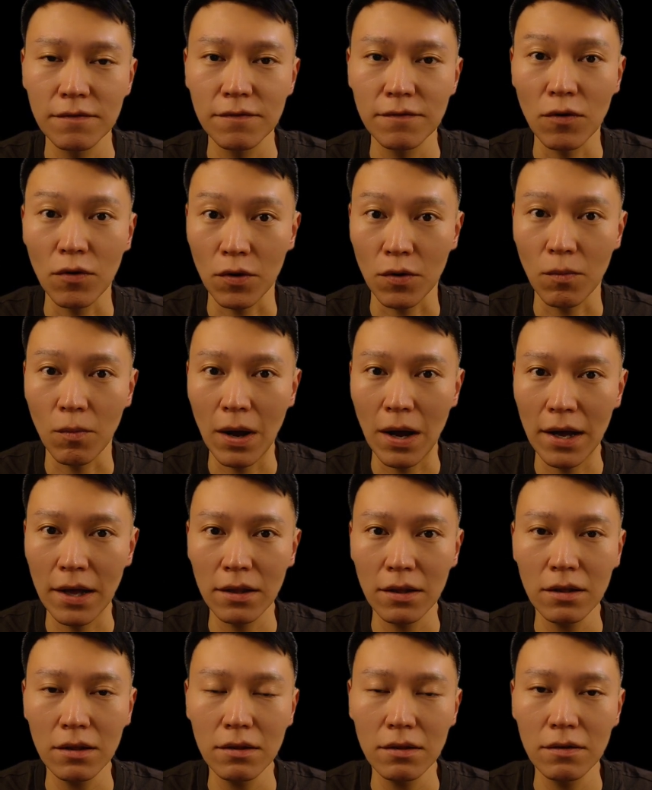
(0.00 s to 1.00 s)
for a
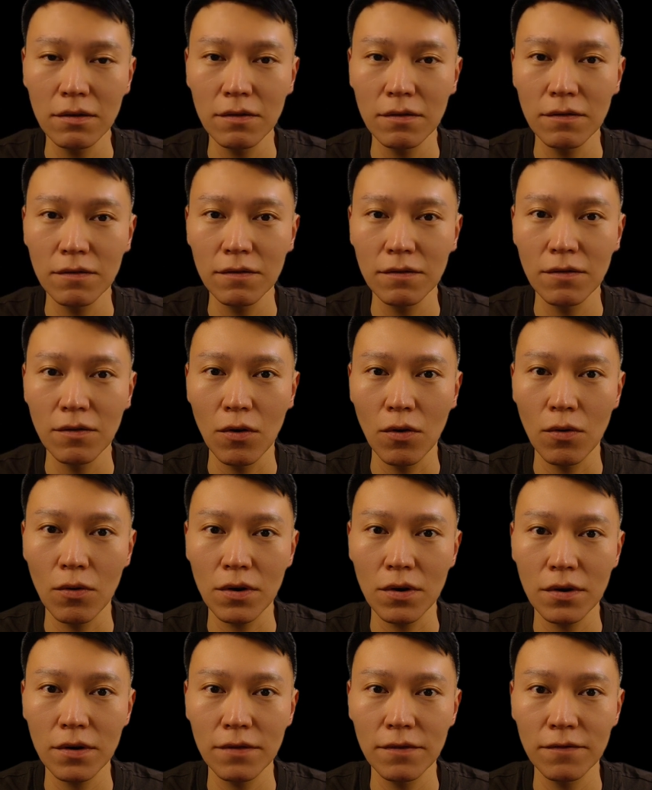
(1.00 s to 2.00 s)
while,
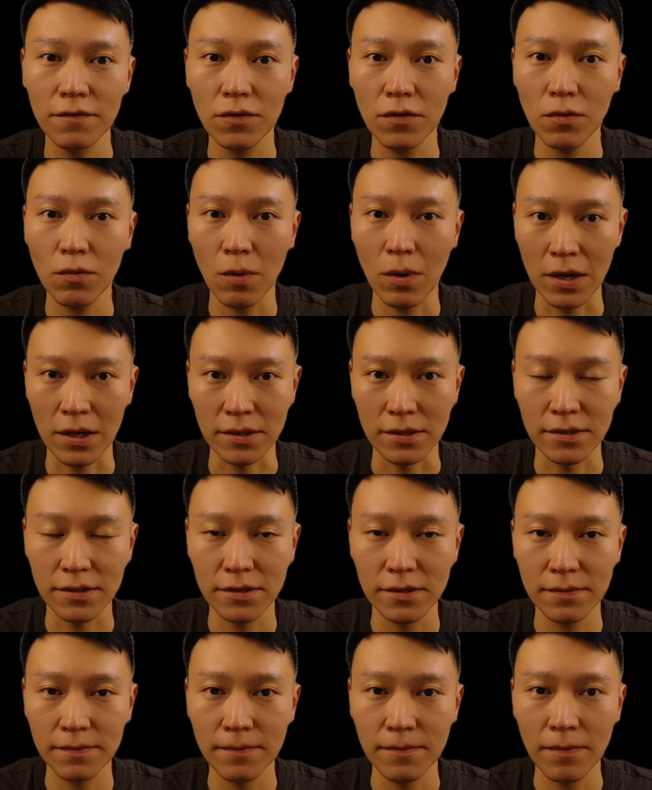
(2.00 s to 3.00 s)
or for
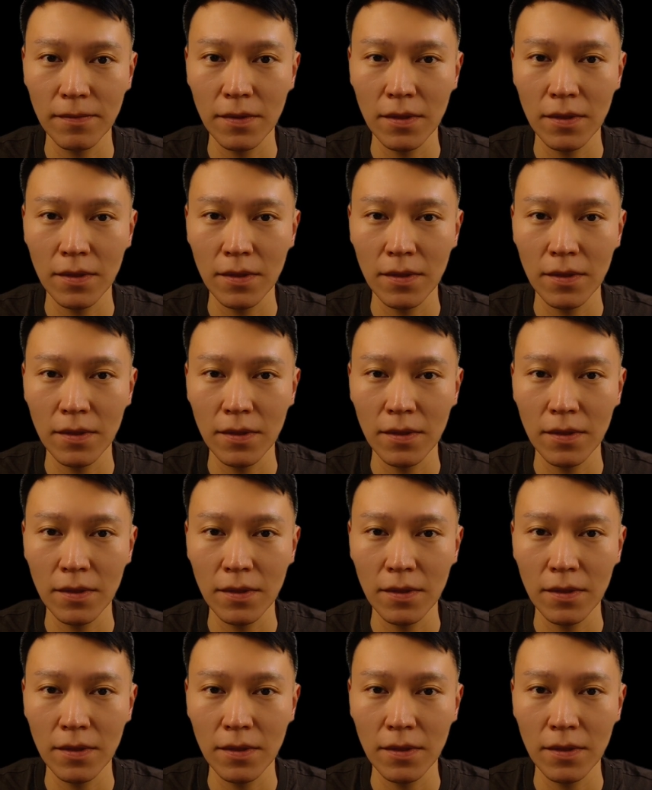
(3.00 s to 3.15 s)
once.